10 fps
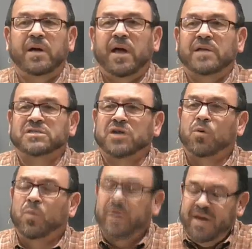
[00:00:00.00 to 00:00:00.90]
And so
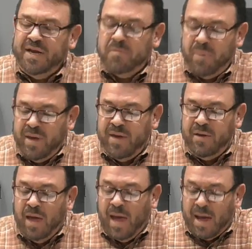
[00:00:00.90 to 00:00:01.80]
we need to be
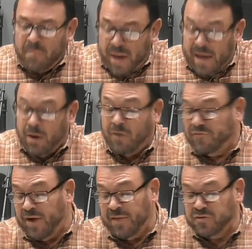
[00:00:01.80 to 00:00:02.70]
about our
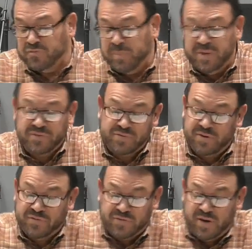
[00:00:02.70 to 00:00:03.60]
Father's
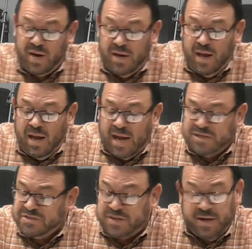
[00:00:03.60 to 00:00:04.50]
business. And I
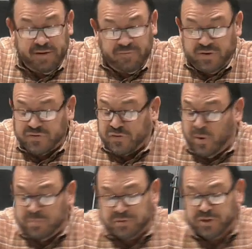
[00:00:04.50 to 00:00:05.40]
just love this
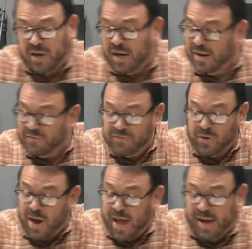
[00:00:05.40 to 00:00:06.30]
scripture. I love
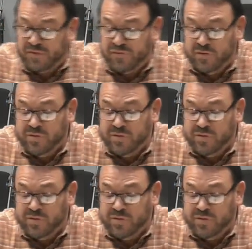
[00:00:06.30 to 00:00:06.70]
their attitude.